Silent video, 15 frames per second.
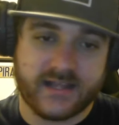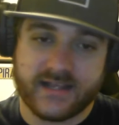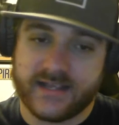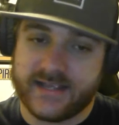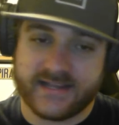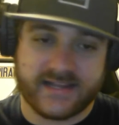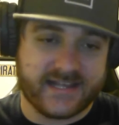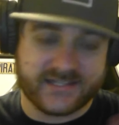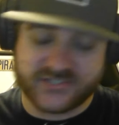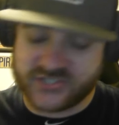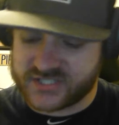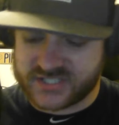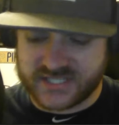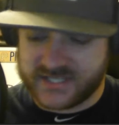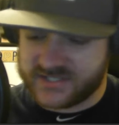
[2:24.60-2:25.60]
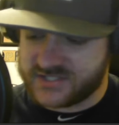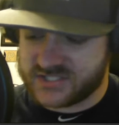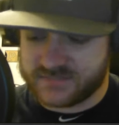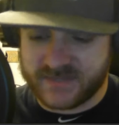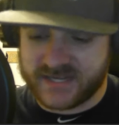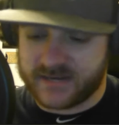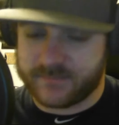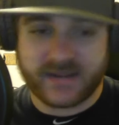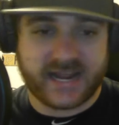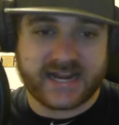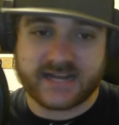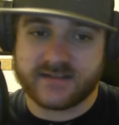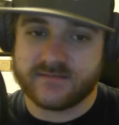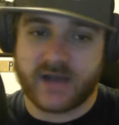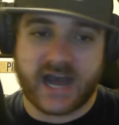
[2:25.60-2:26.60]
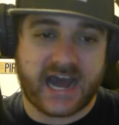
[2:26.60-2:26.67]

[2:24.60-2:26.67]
it's been a pain.